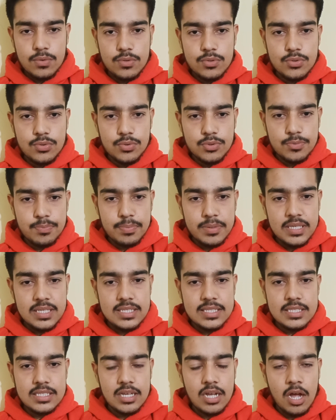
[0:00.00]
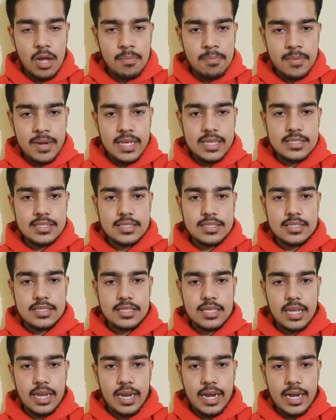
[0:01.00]
choose peace, calmness,
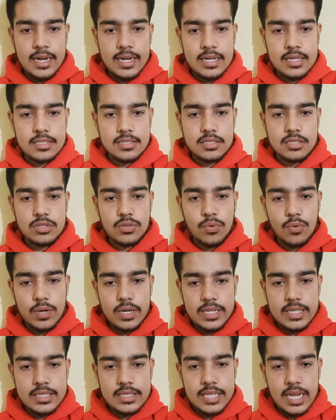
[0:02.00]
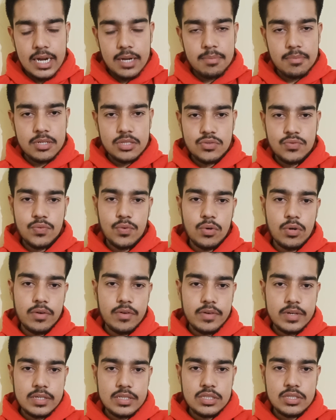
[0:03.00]
and only that much food
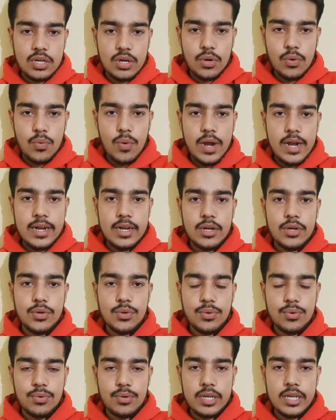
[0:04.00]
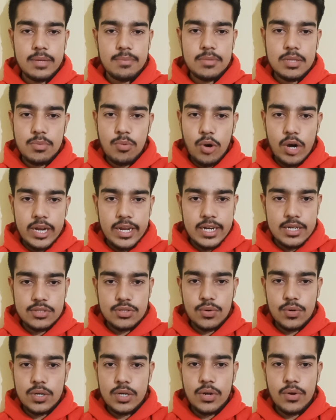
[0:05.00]
it's required to keep the body and
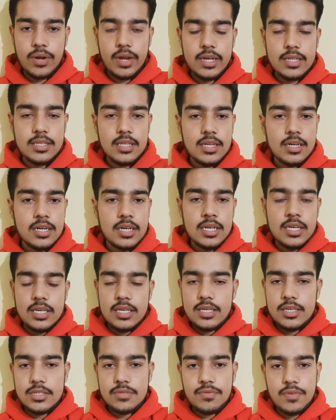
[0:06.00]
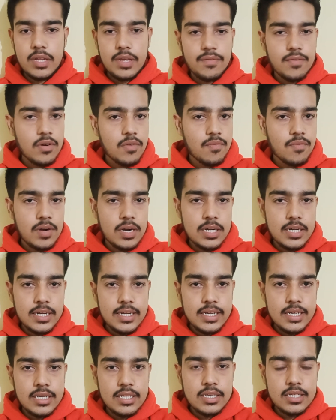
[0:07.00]
soul together. He is free from
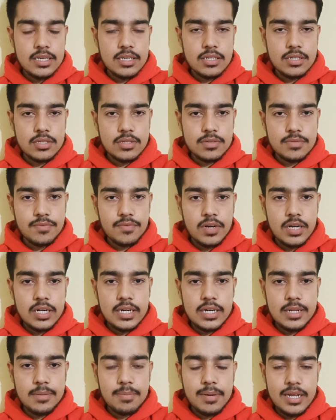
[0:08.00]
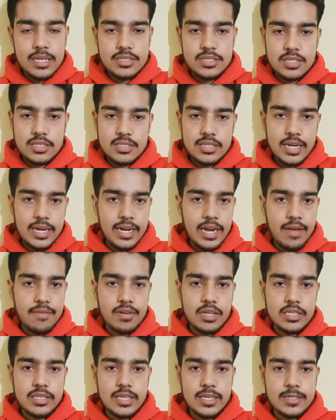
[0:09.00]
worldly pleasures and
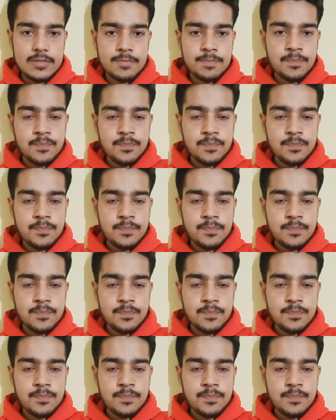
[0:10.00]
everything.